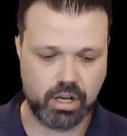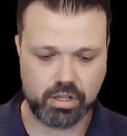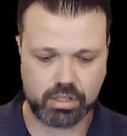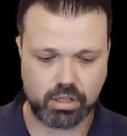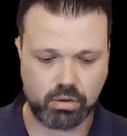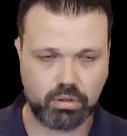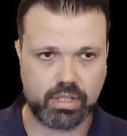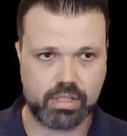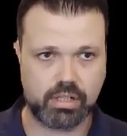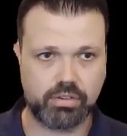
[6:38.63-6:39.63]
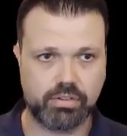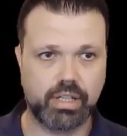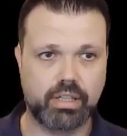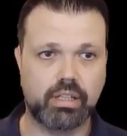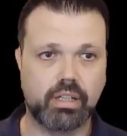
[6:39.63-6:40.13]
So let's
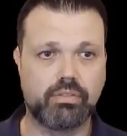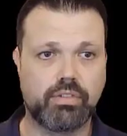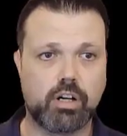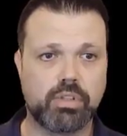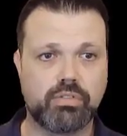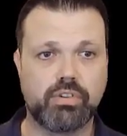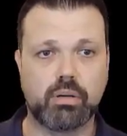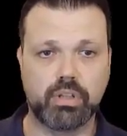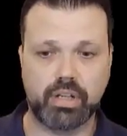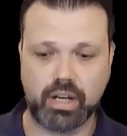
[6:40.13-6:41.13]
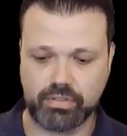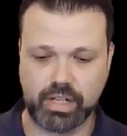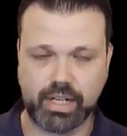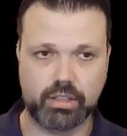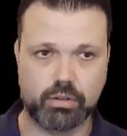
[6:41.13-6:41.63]
create environment variable Kafka
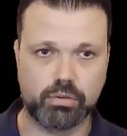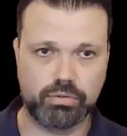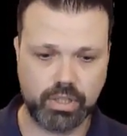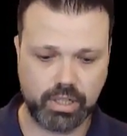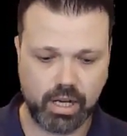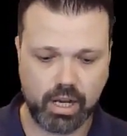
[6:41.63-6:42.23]
cat config